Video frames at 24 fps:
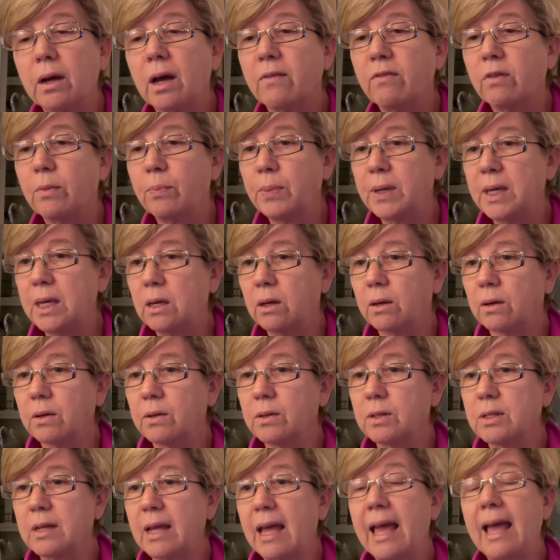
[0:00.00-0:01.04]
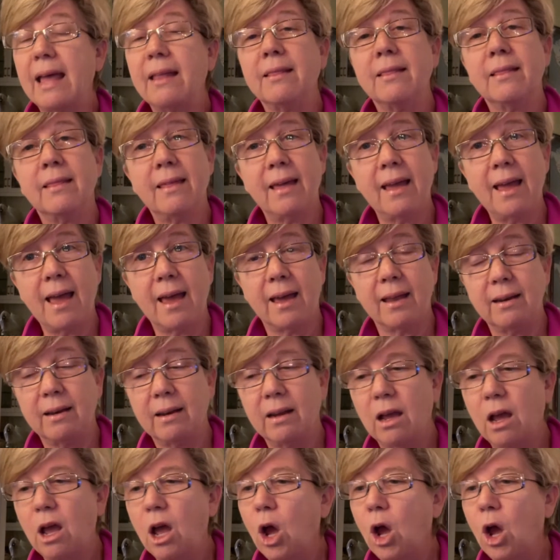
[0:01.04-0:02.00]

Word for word: of Appeals and then